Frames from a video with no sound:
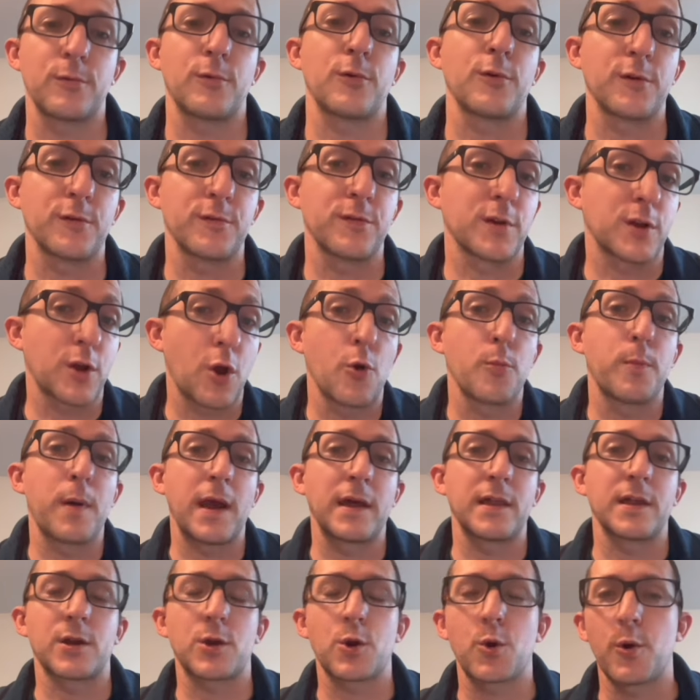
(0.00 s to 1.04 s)
or the
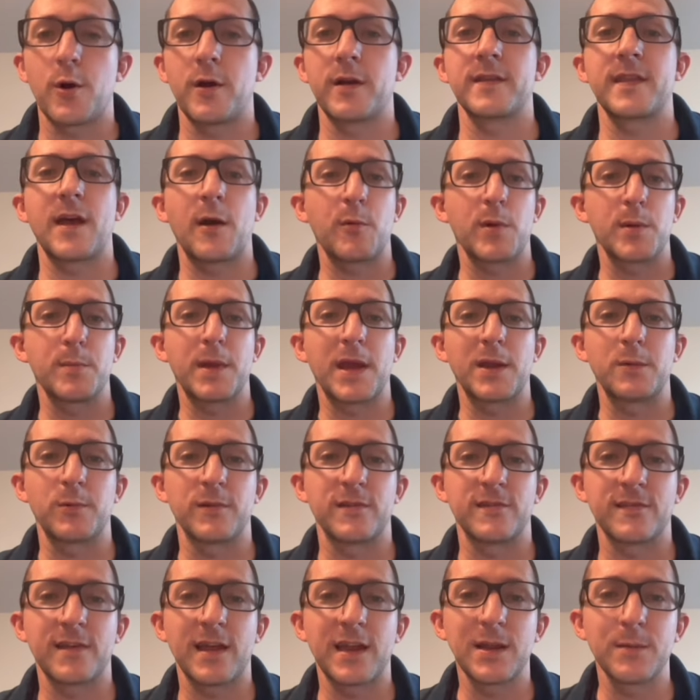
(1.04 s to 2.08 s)
Copilot query that we made with
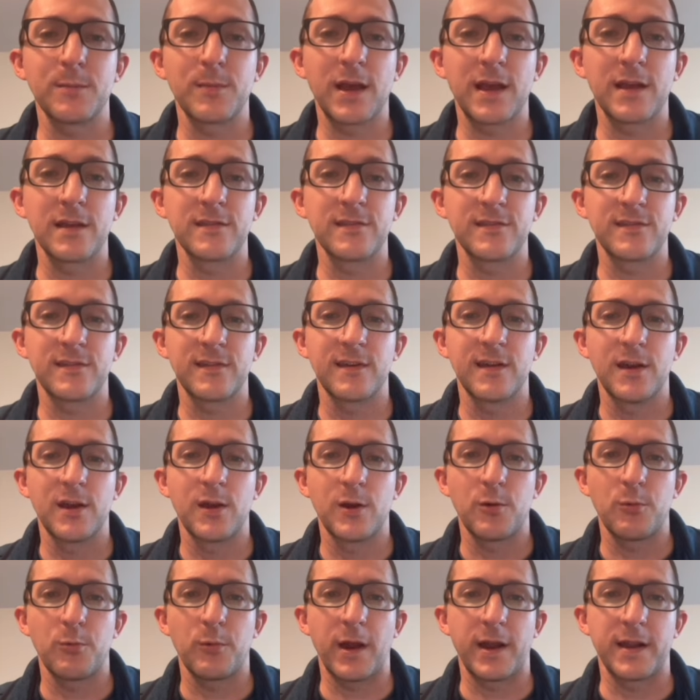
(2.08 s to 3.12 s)
SeleniumBase
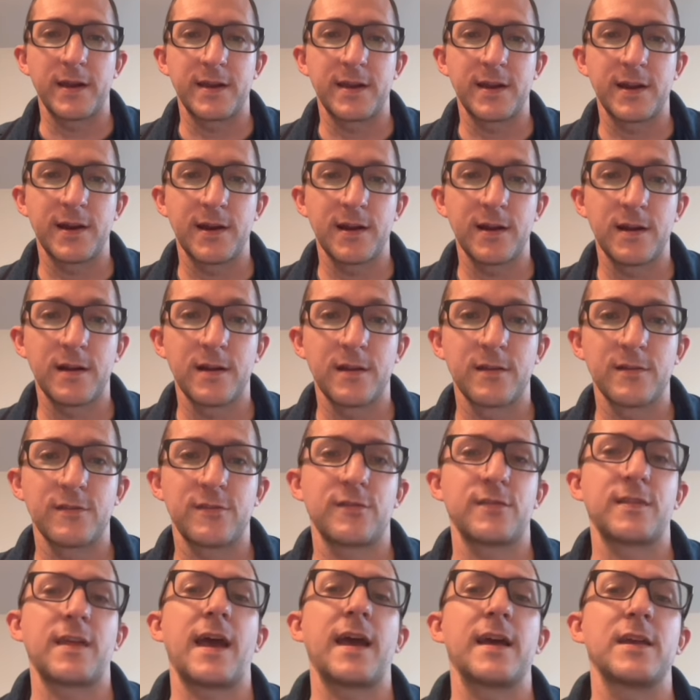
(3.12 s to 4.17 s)
right here, so
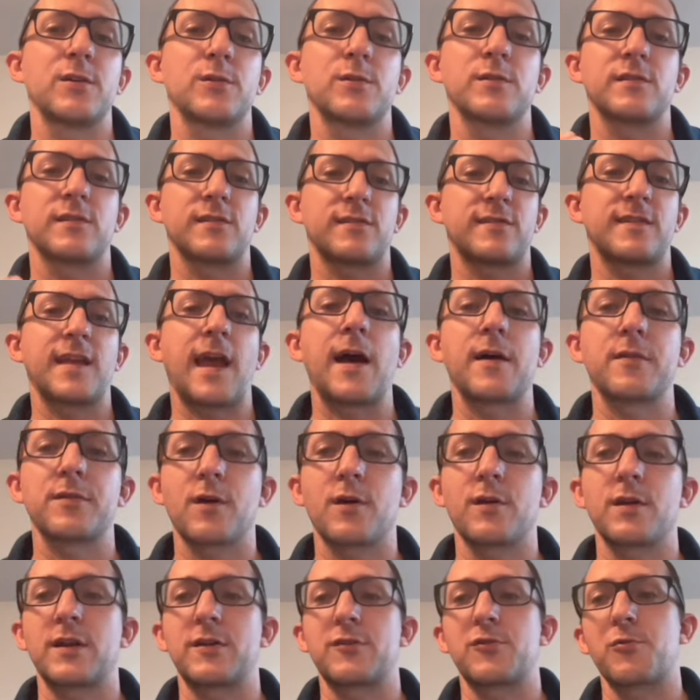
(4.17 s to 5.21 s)
that you can just
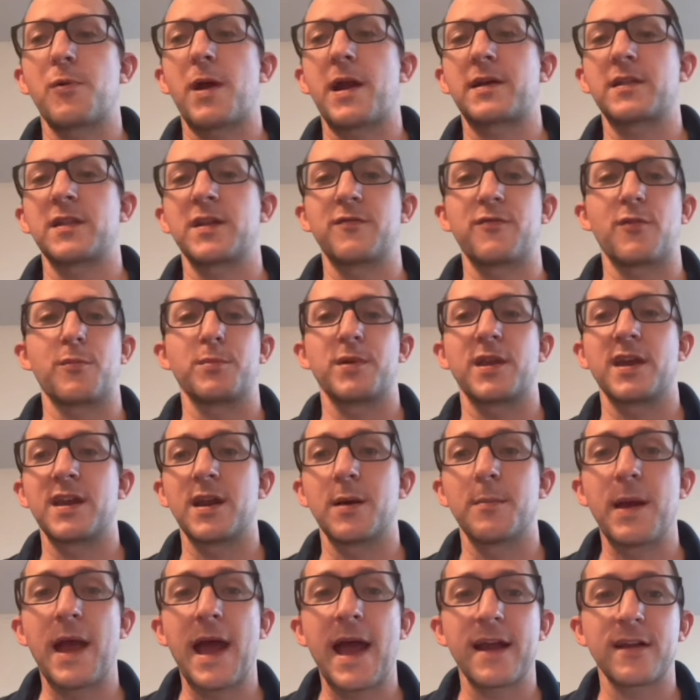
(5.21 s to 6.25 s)
download it directly from
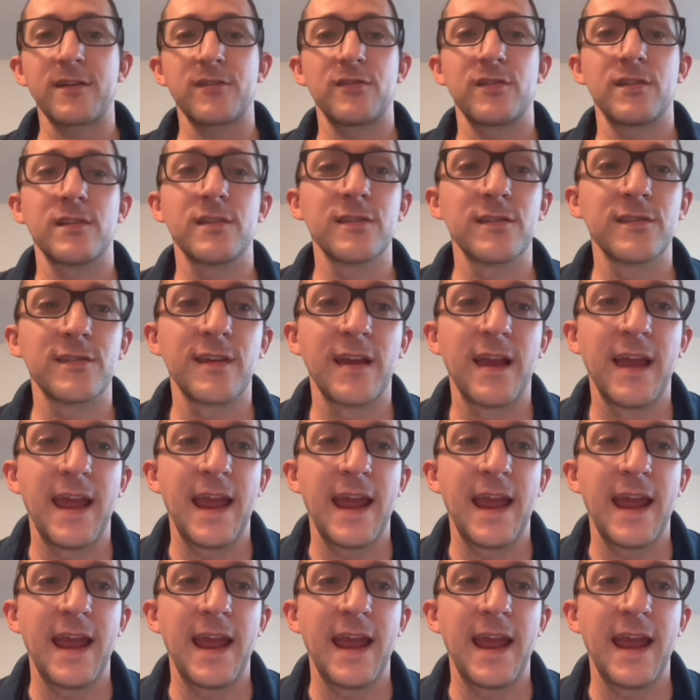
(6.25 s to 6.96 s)
GitHub Actions.